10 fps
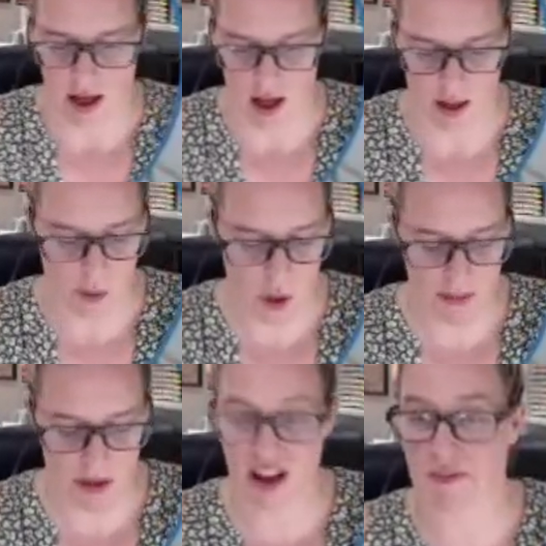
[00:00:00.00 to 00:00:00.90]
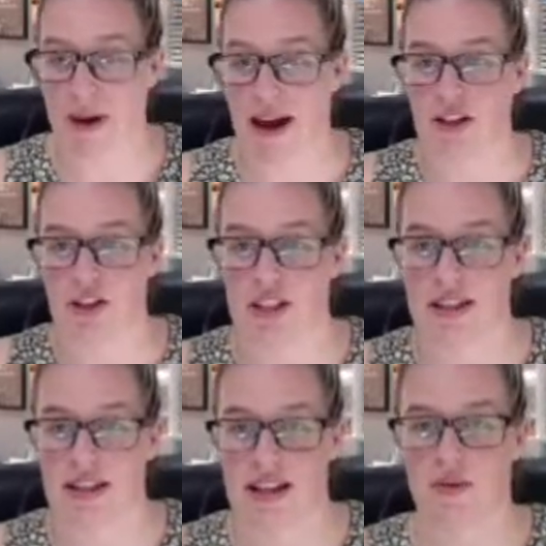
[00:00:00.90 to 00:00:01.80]
You might have purchased
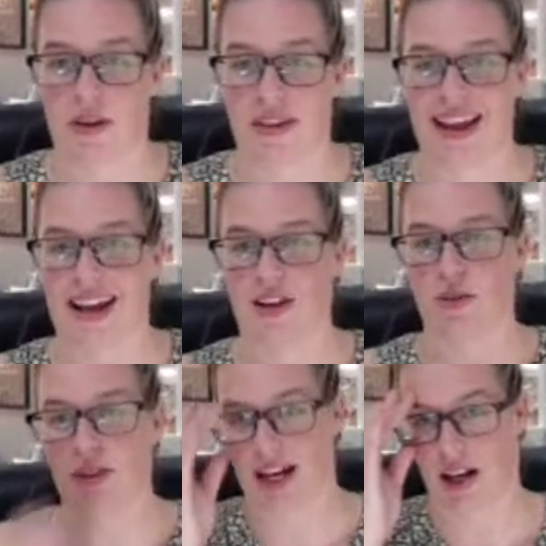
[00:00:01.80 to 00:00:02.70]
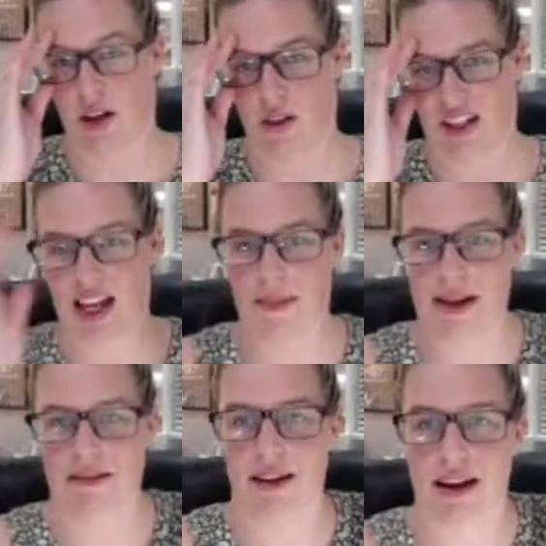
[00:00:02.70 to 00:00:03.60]
this when the annual catalogue came
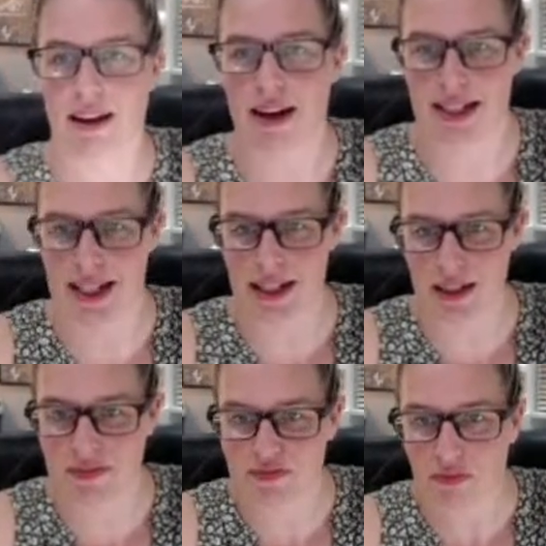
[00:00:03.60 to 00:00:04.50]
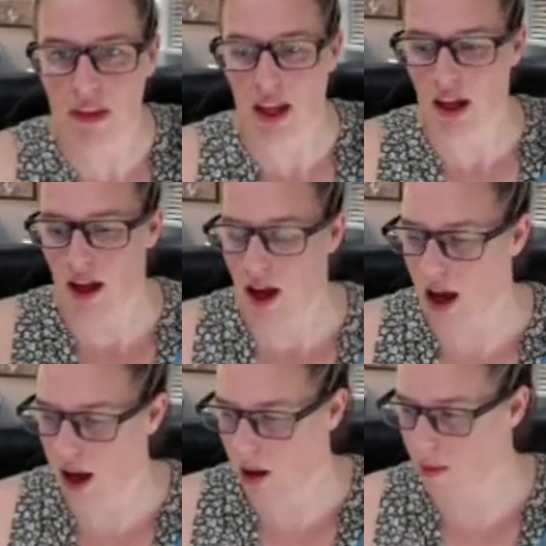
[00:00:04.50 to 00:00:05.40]
out, like I did.
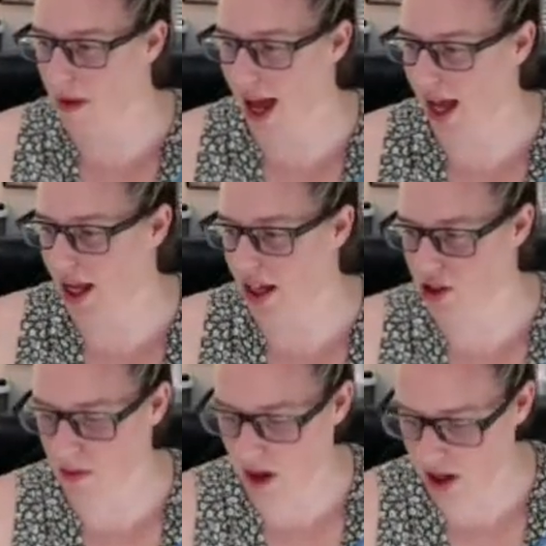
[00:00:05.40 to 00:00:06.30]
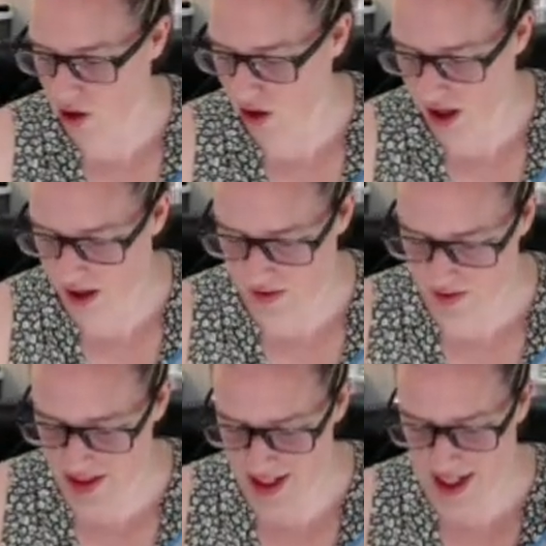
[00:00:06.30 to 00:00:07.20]
And you might not have
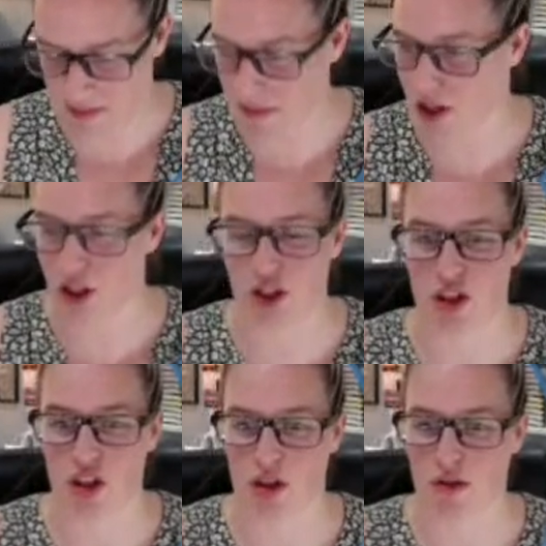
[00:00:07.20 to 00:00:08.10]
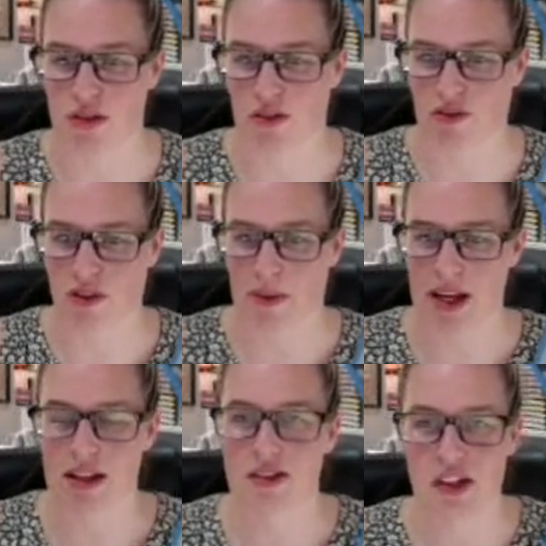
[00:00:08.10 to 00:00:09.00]
seen much use from
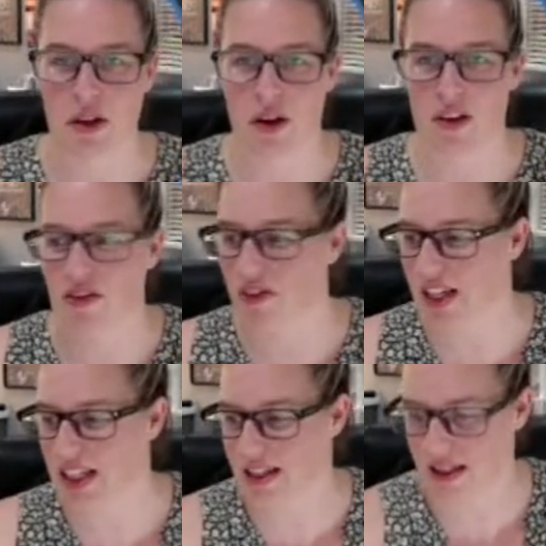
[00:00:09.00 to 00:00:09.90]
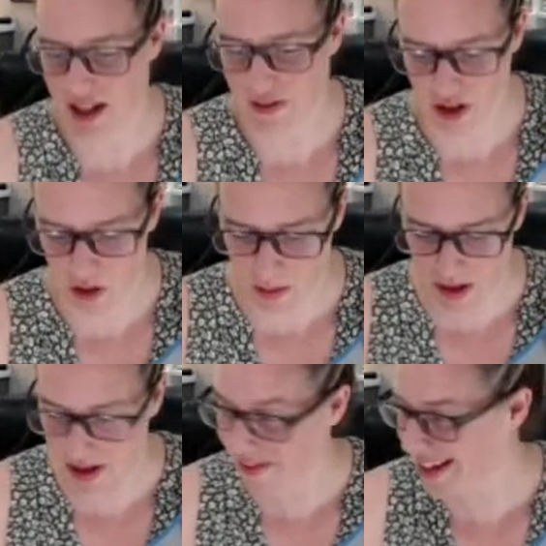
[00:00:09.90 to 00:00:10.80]
it. So hopefully this has given you a
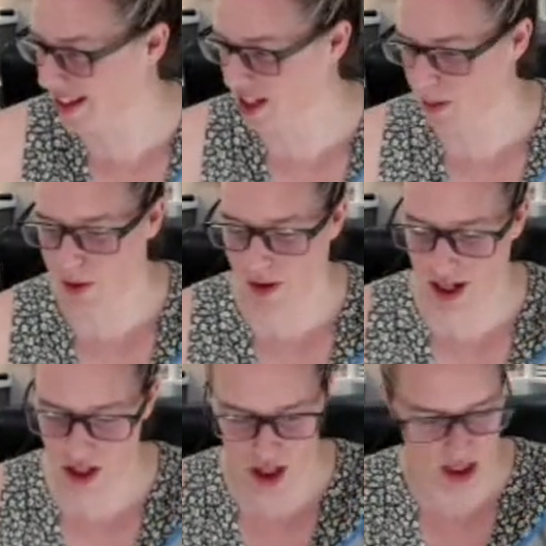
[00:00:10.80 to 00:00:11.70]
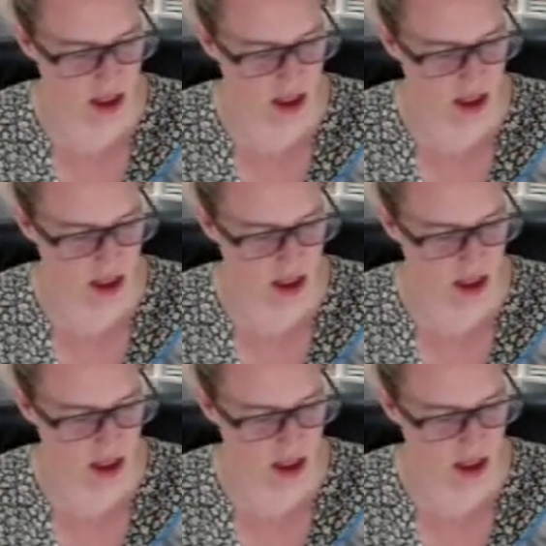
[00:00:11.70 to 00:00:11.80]
bit of inspiration.